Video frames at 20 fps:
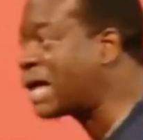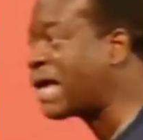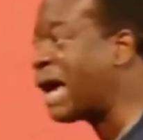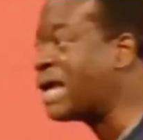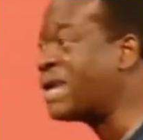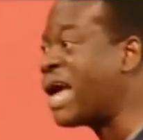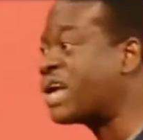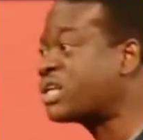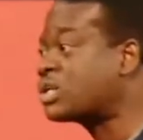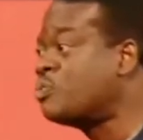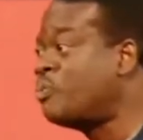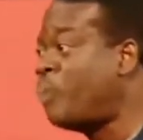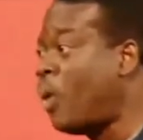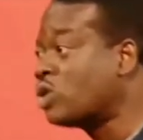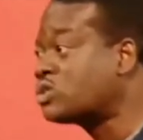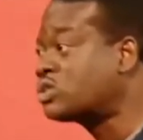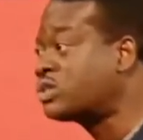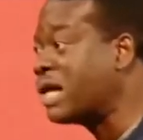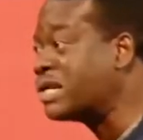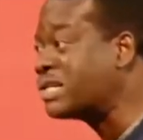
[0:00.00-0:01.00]
can
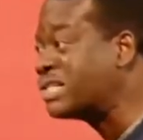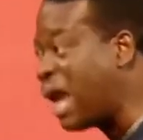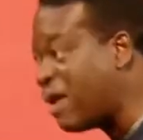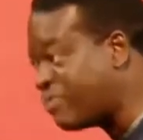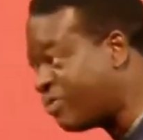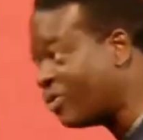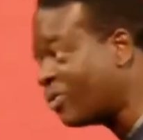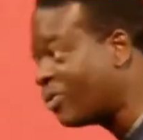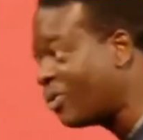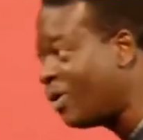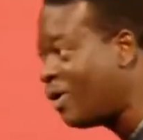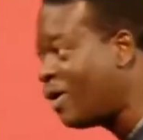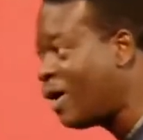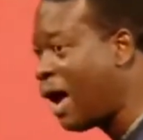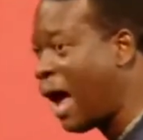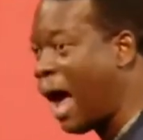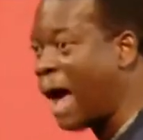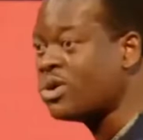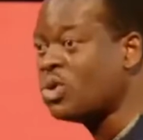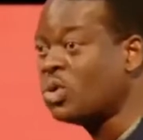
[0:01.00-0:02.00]
expose the devil
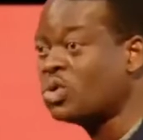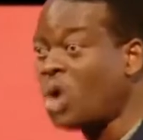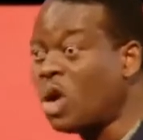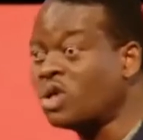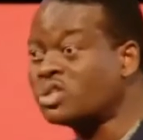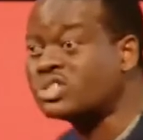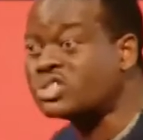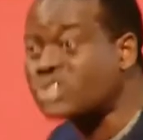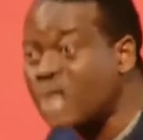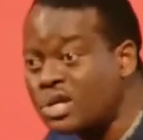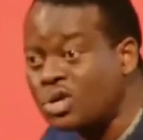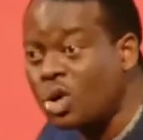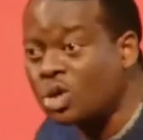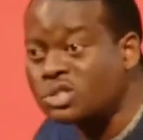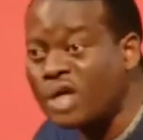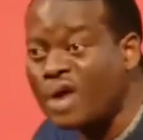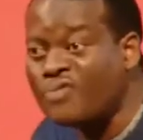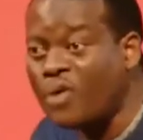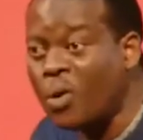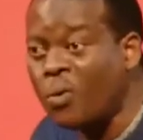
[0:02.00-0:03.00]
and you don't train
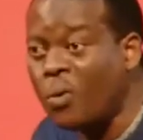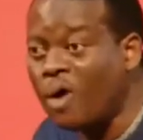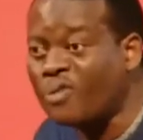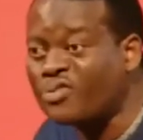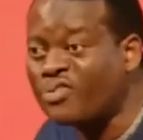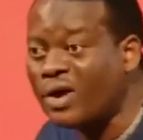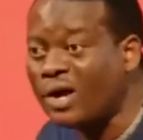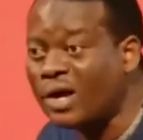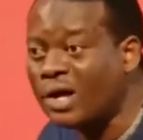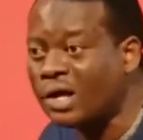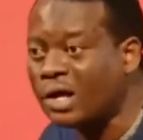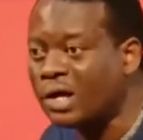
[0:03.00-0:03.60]
yourself for warfare.